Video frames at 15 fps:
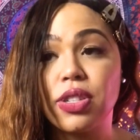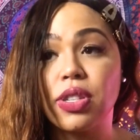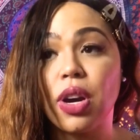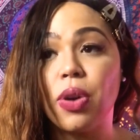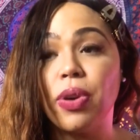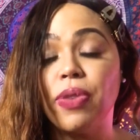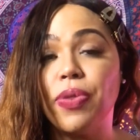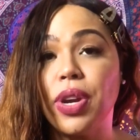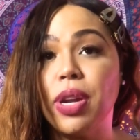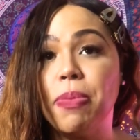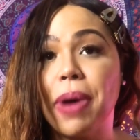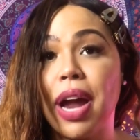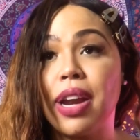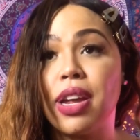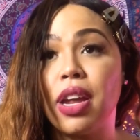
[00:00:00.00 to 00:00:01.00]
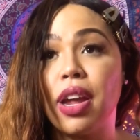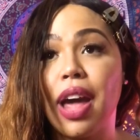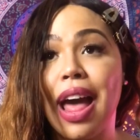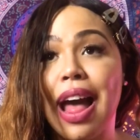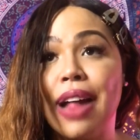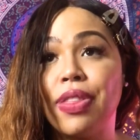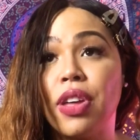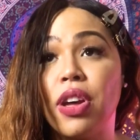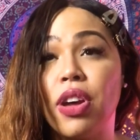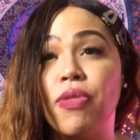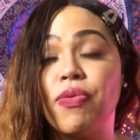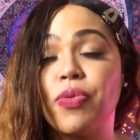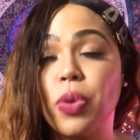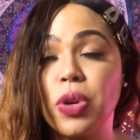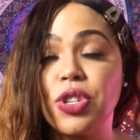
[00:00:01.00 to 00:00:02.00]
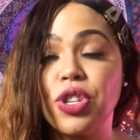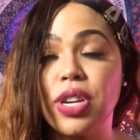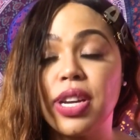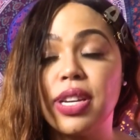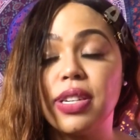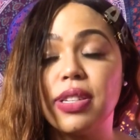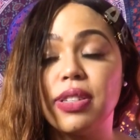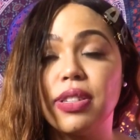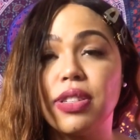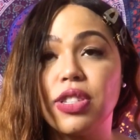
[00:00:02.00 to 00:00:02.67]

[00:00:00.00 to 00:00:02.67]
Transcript: So if anybody had the unfortunate